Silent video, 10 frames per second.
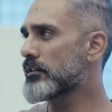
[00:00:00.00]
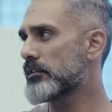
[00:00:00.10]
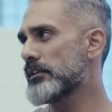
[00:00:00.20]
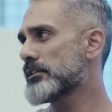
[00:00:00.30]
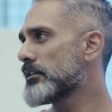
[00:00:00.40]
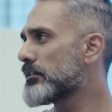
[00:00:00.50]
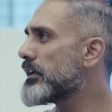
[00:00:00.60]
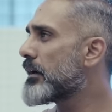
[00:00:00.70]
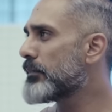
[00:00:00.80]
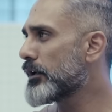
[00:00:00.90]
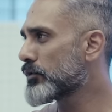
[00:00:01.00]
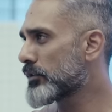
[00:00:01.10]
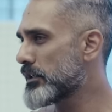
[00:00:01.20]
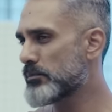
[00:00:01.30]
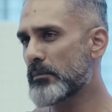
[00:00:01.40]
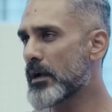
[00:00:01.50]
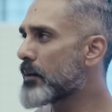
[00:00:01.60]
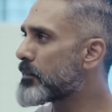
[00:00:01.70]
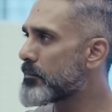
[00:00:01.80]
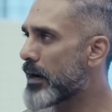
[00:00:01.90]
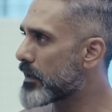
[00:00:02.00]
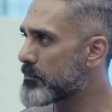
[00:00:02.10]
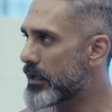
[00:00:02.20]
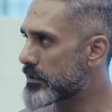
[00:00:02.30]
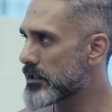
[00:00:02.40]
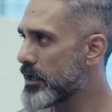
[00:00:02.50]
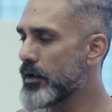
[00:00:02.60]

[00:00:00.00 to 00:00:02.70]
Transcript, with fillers: R3s and three MTO3s, maybe a couple of backup bikes.